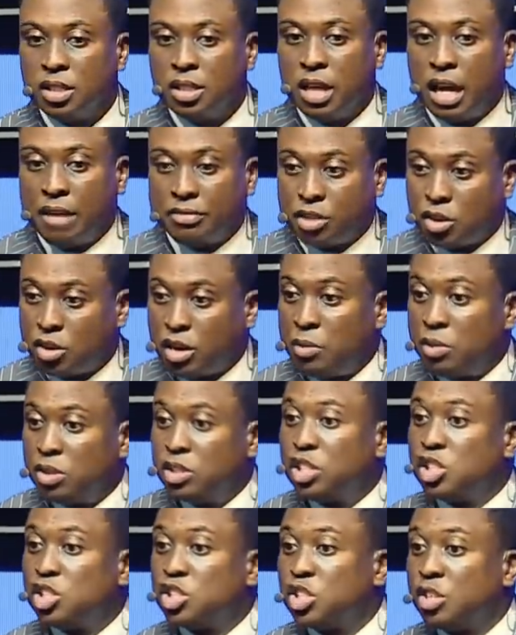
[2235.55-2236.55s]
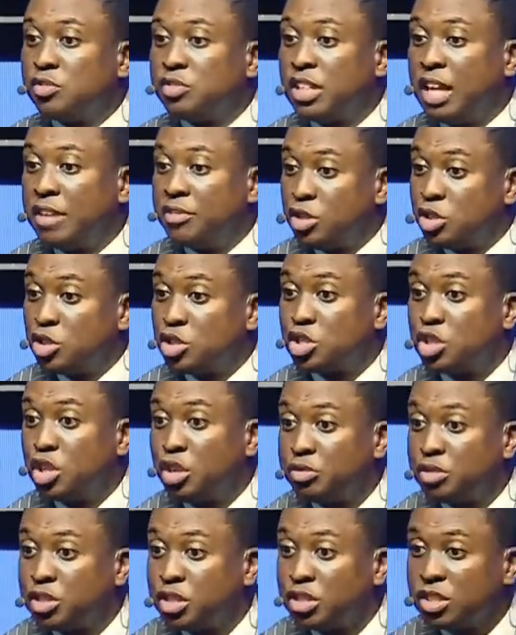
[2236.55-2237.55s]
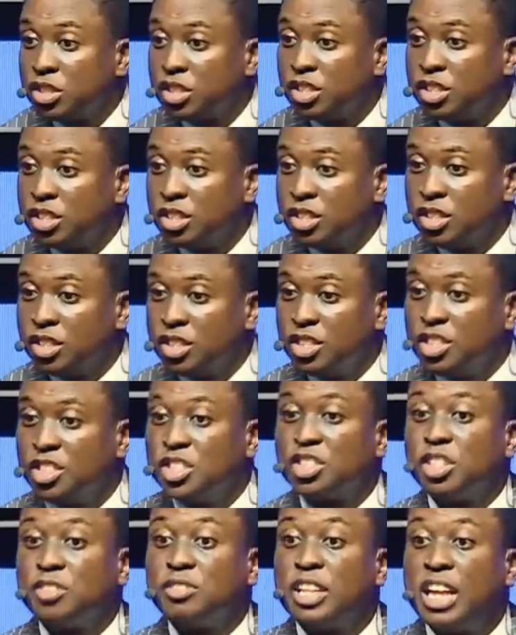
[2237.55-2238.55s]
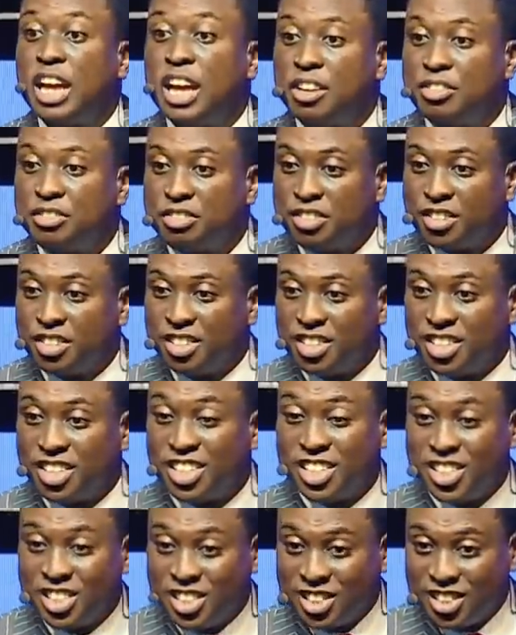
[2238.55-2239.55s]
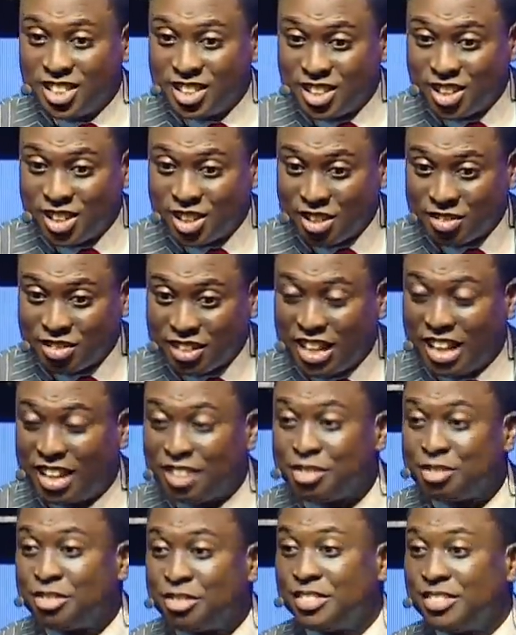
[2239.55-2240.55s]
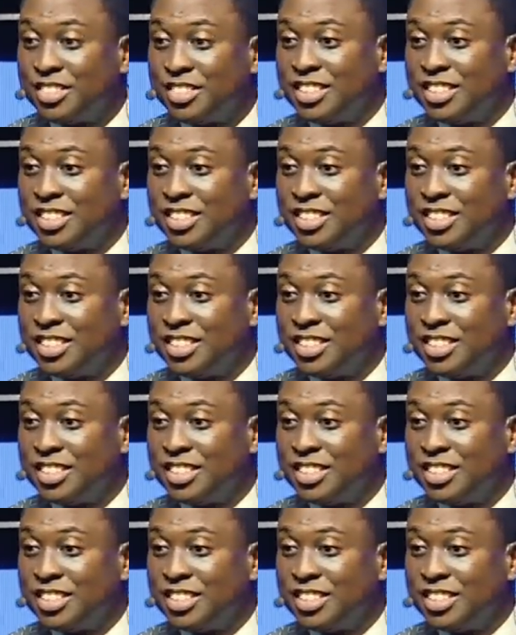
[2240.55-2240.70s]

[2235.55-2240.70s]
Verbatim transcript: After all, I want a soft life. You know, soft. Soft life. Soft life.